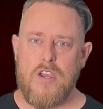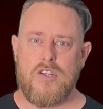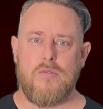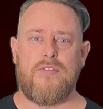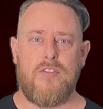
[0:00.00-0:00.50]

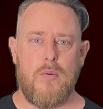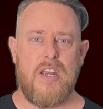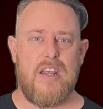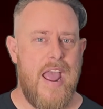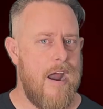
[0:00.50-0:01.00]
She was
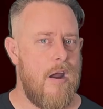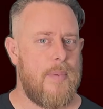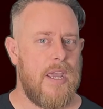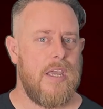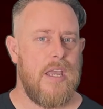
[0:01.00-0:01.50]
fluent in
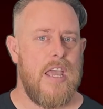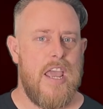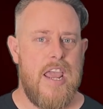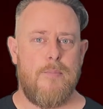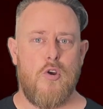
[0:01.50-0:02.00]
Arabic,
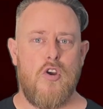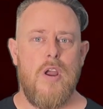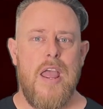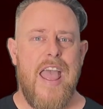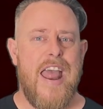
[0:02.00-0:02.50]
Hebrew,
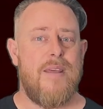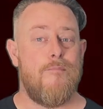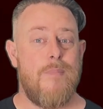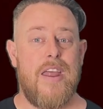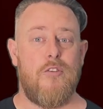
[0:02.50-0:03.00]
and
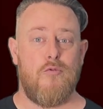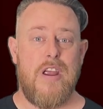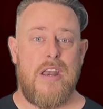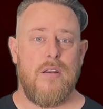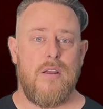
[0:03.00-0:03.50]
in
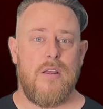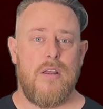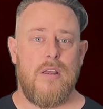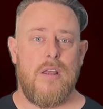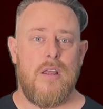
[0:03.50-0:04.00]
Mandarin.
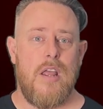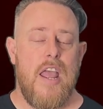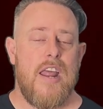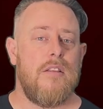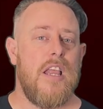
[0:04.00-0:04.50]

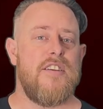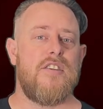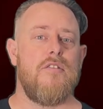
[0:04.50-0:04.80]
And in late